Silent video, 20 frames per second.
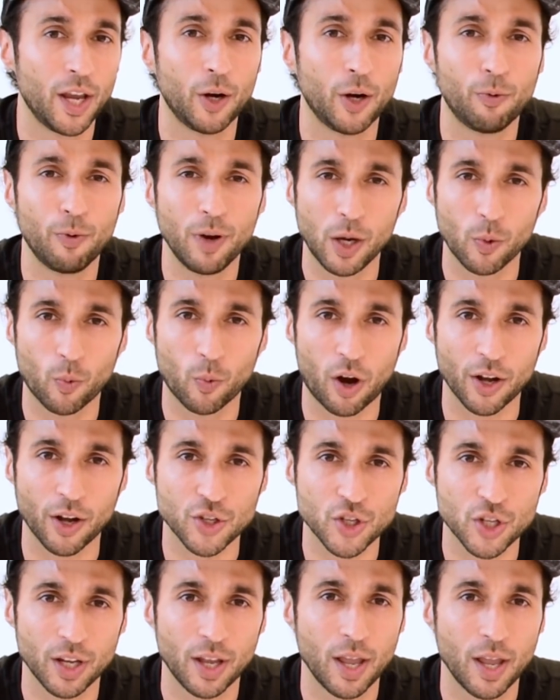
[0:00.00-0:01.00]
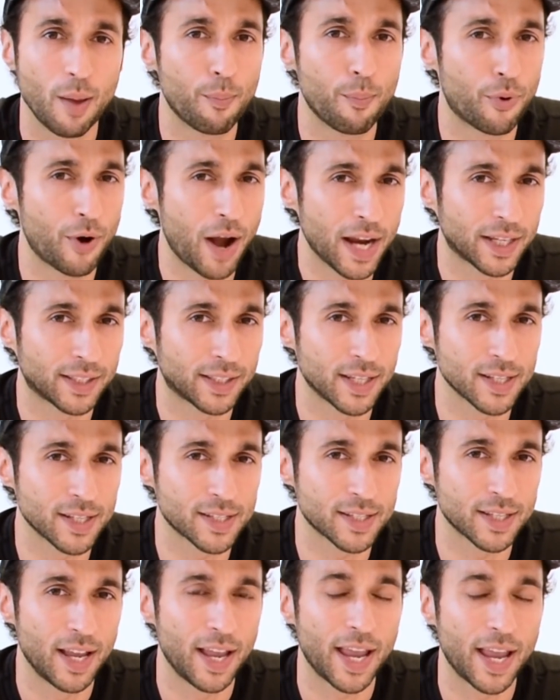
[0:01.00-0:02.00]
rewatch,
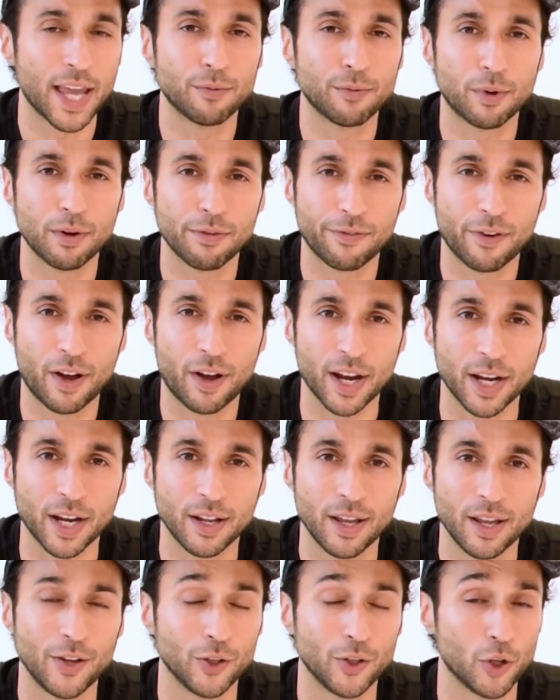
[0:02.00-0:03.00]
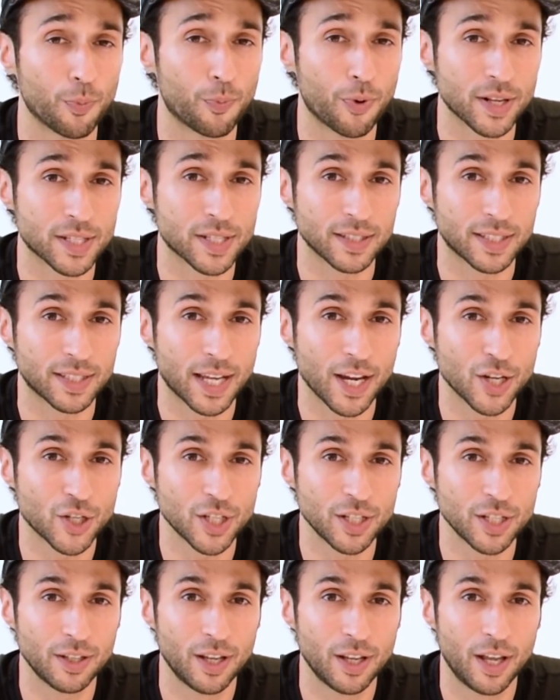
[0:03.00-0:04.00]
practice and refine your
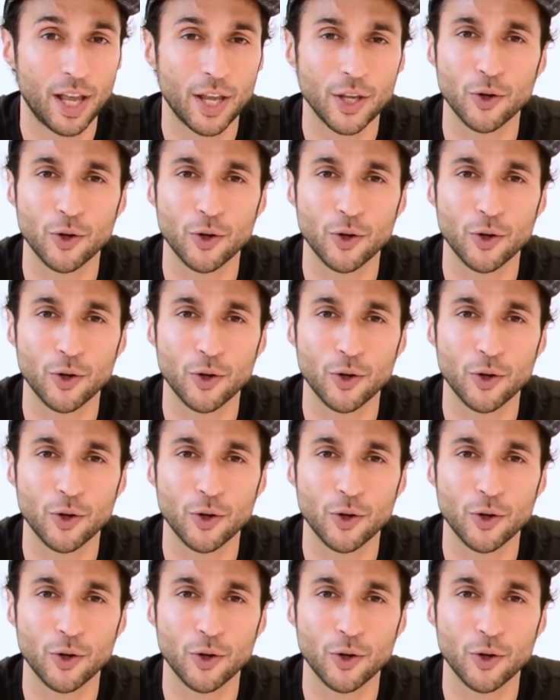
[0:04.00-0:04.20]
presentation,